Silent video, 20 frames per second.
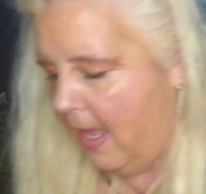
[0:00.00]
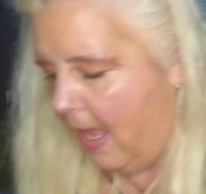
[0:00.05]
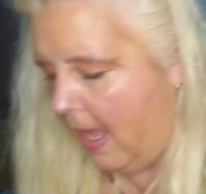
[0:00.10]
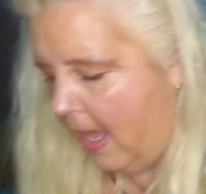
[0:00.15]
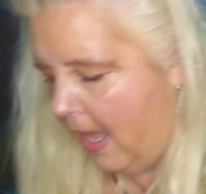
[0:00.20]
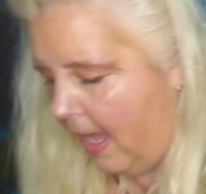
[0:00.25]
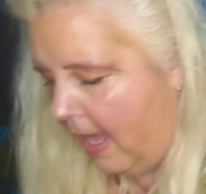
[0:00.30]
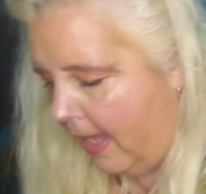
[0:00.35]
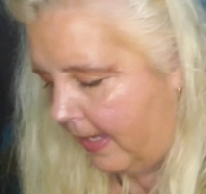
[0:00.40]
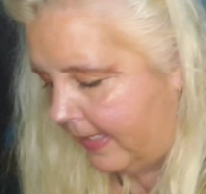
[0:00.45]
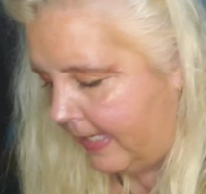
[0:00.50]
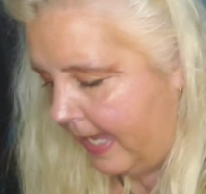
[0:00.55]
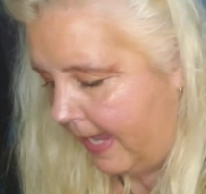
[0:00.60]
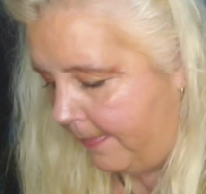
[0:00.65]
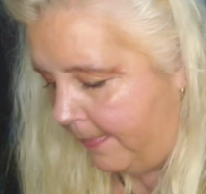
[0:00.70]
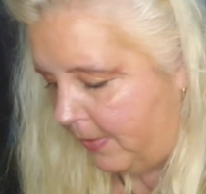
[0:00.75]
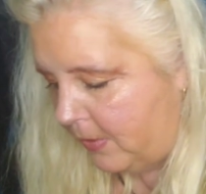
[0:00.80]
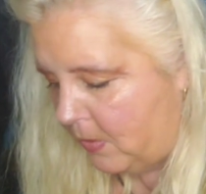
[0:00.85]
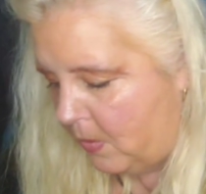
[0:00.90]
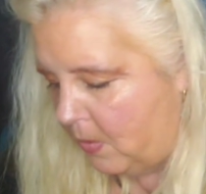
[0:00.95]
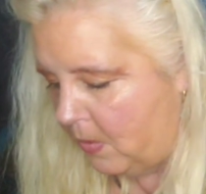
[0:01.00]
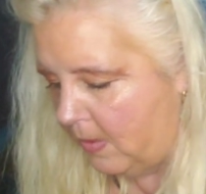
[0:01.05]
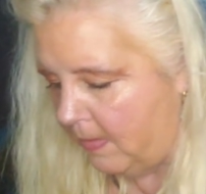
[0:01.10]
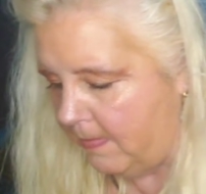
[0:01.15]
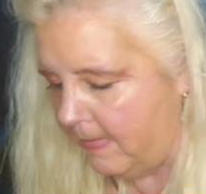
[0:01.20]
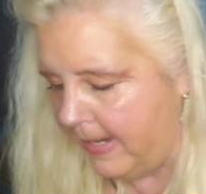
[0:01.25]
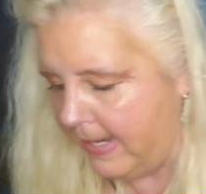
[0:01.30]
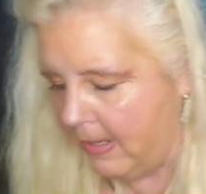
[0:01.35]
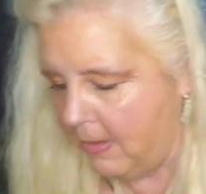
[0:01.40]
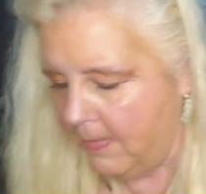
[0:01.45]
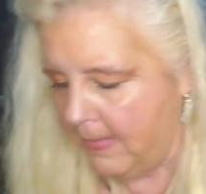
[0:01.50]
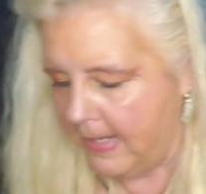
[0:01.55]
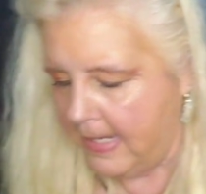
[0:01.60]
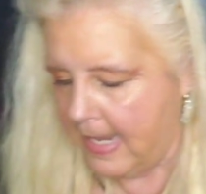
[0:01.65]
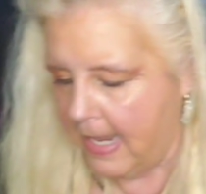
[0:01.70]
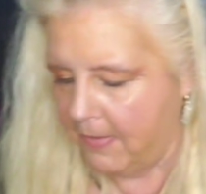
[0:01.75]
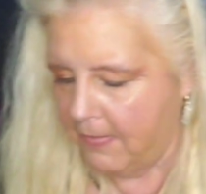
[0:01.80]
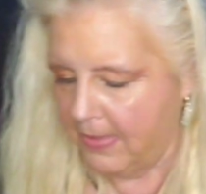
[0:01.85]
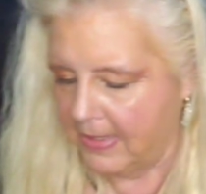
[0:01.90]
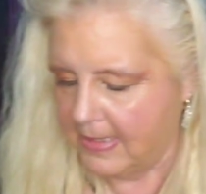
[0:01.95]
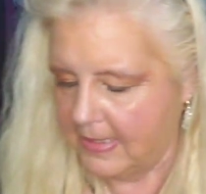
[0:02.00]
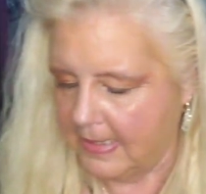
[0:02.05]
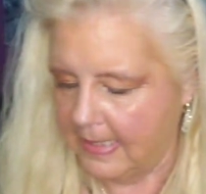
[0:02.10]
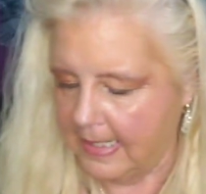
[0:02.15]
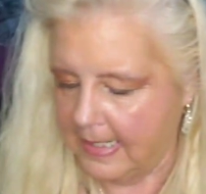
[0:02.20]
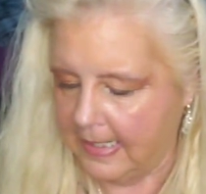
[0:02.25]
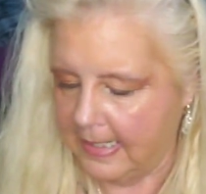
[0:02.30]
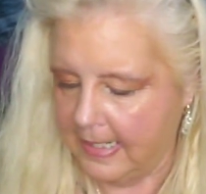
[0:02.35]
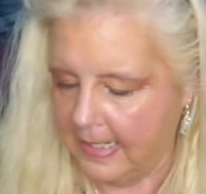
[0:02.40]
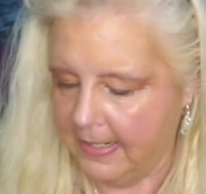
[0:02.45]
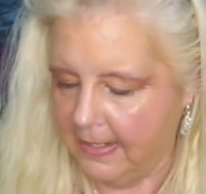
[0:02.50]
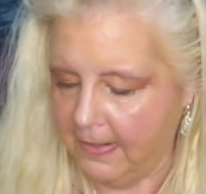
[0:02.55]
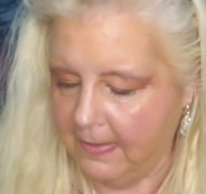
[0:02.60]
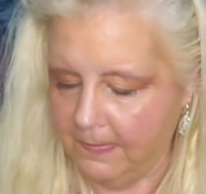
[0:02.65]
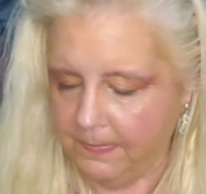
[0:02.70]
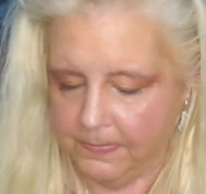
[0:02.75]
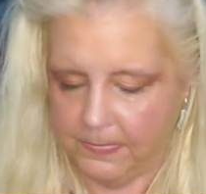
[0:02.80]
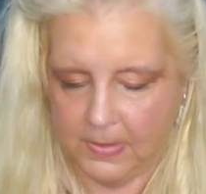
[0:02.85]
Capricorn may or may not resonate here.